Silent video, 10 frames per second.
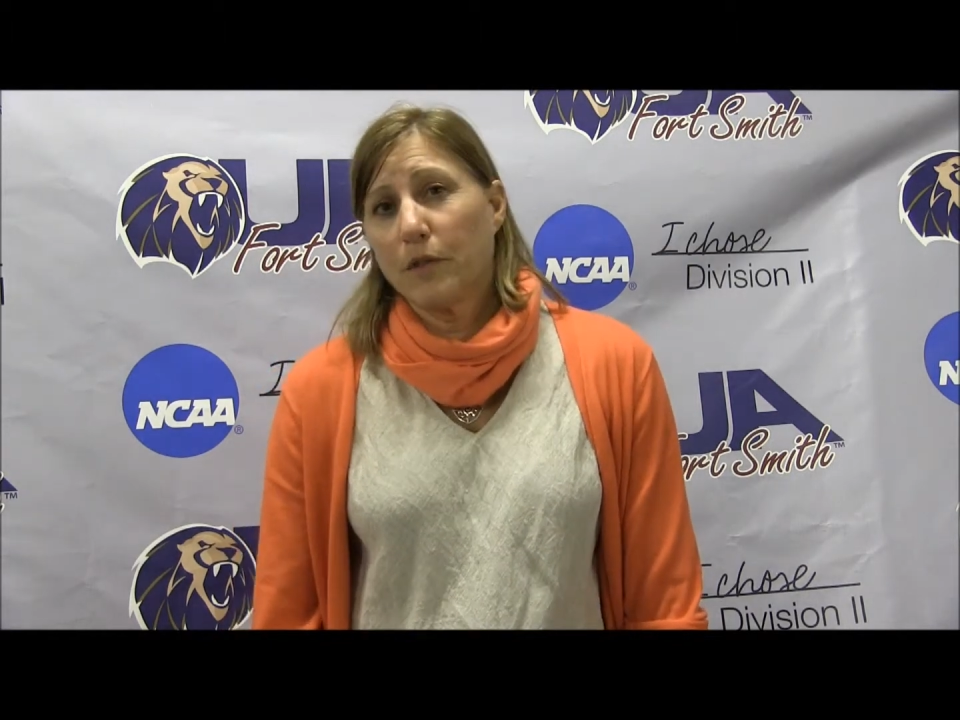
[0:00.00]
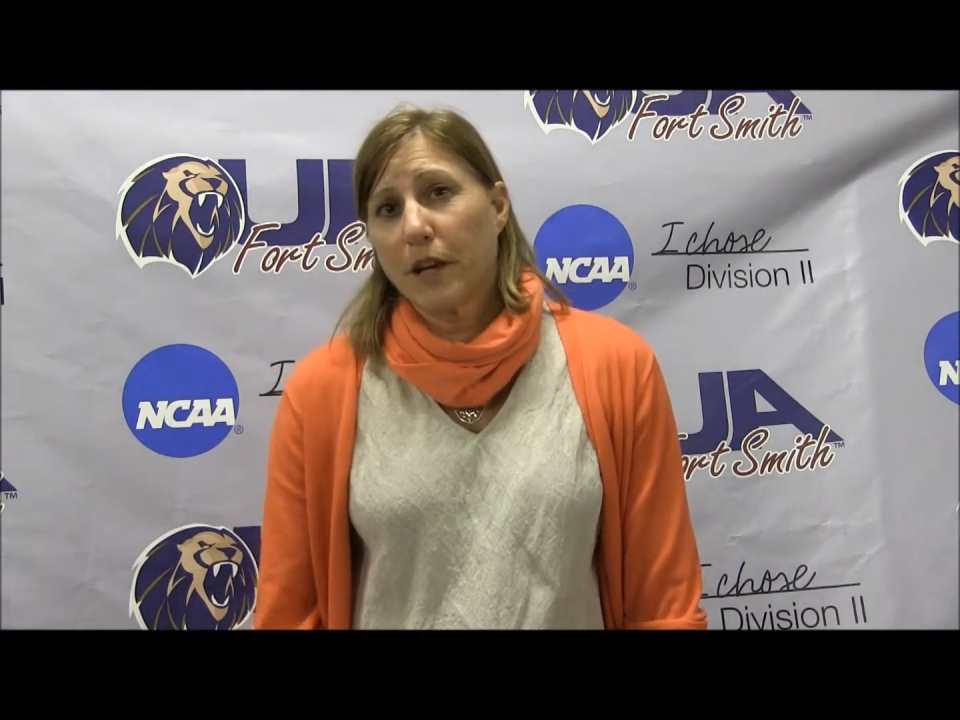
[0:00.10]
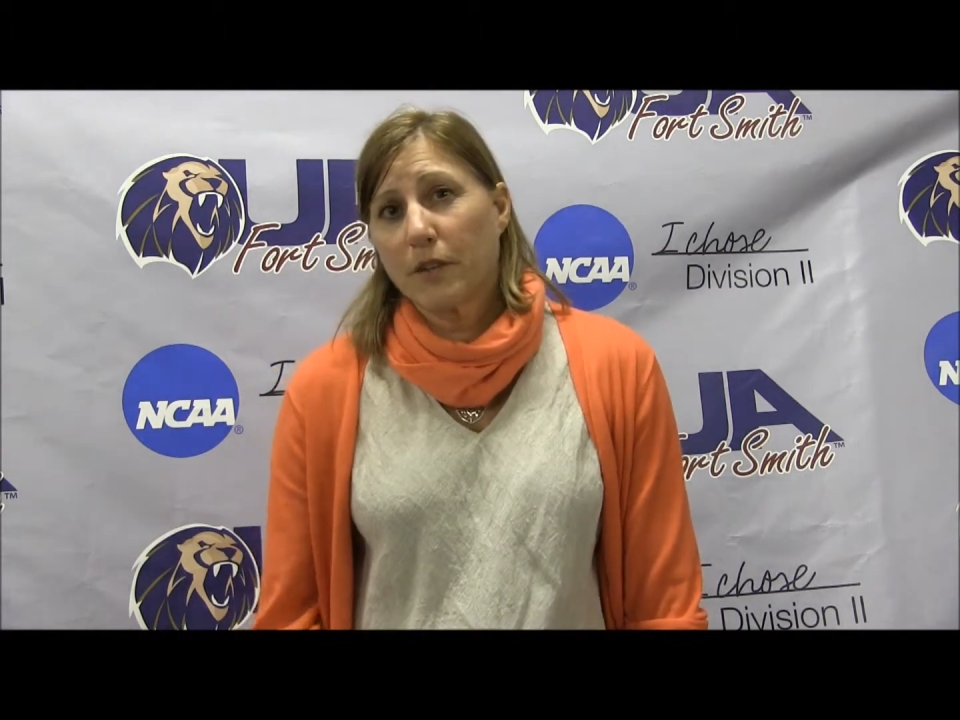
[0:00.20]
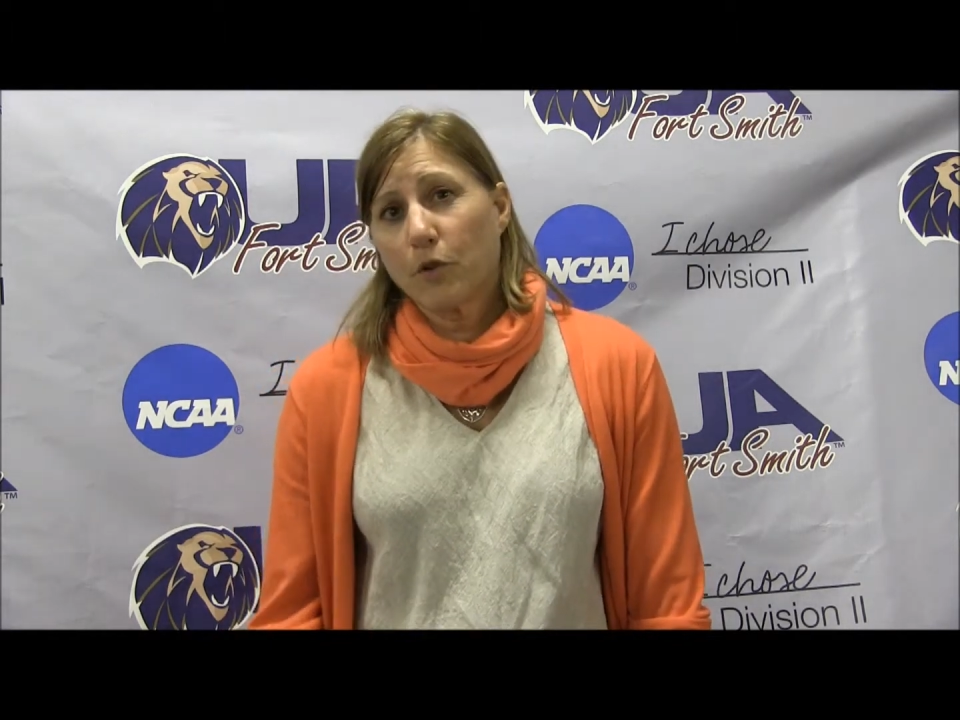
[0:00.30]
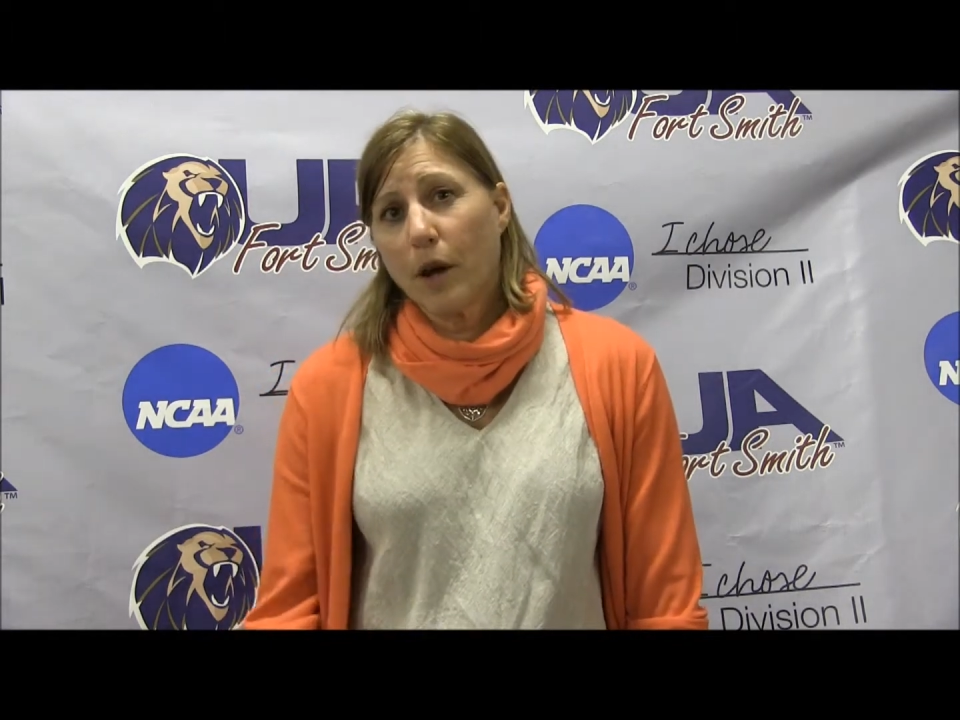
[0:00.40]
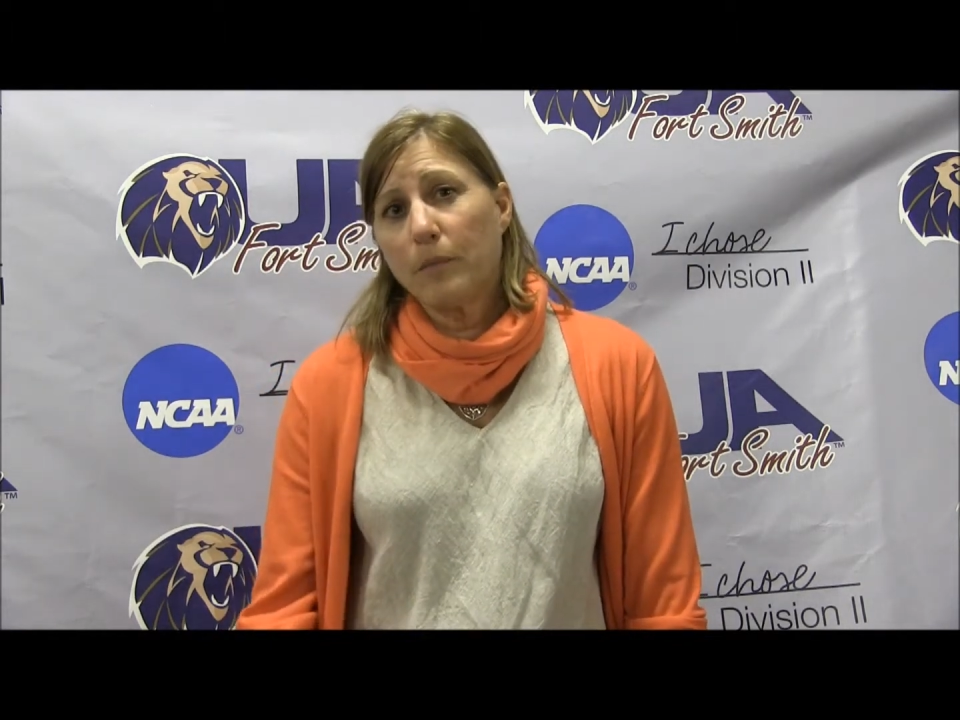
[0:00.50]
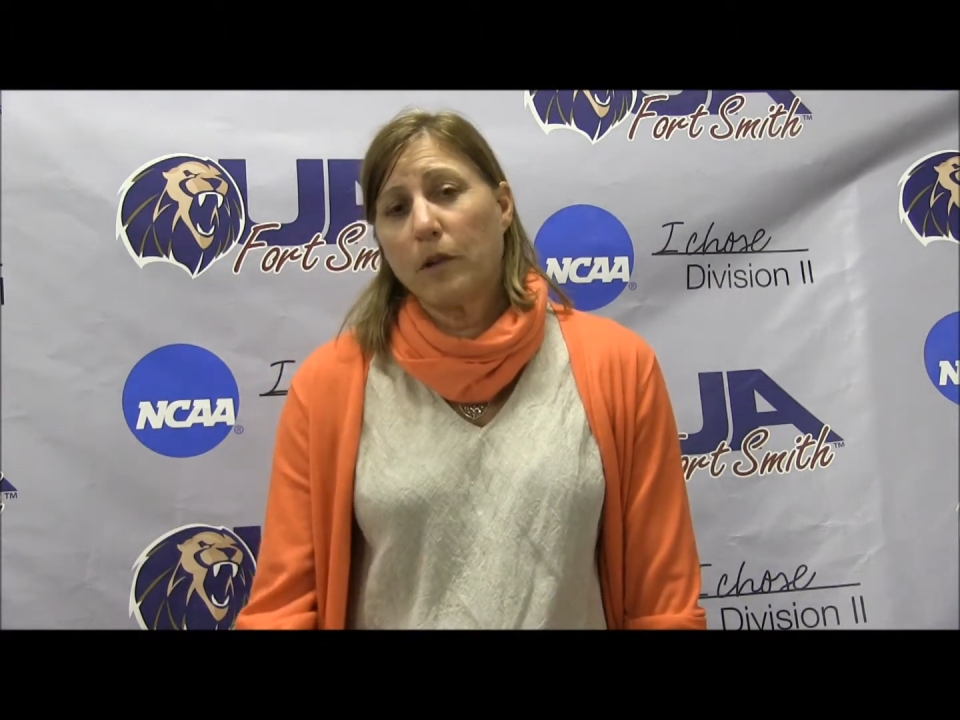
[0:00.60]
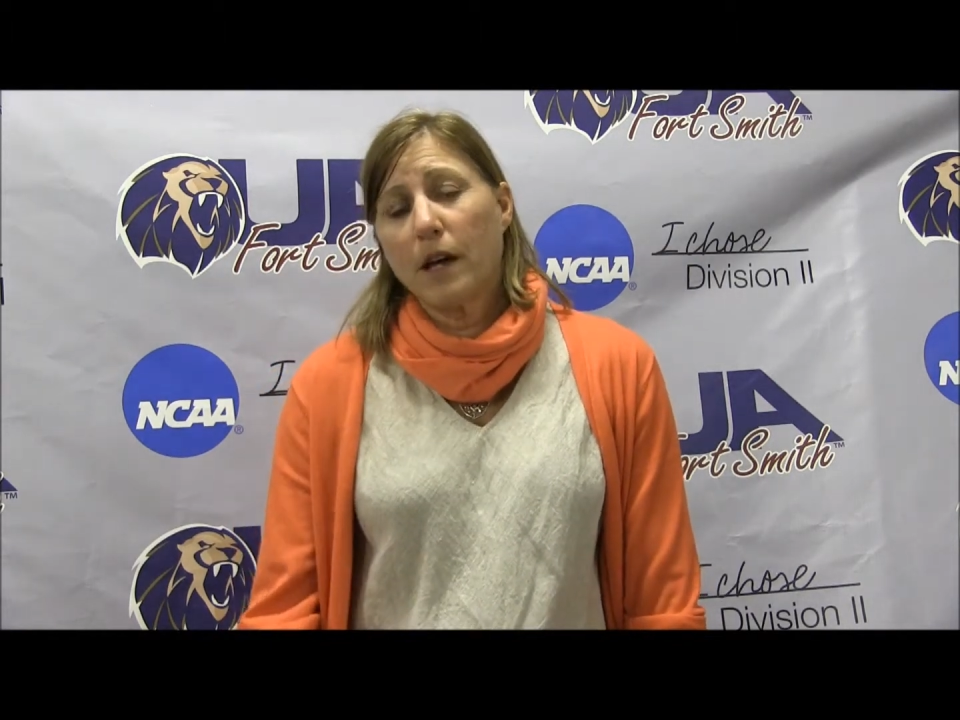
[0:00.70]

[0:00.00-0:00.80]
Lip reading: We've had great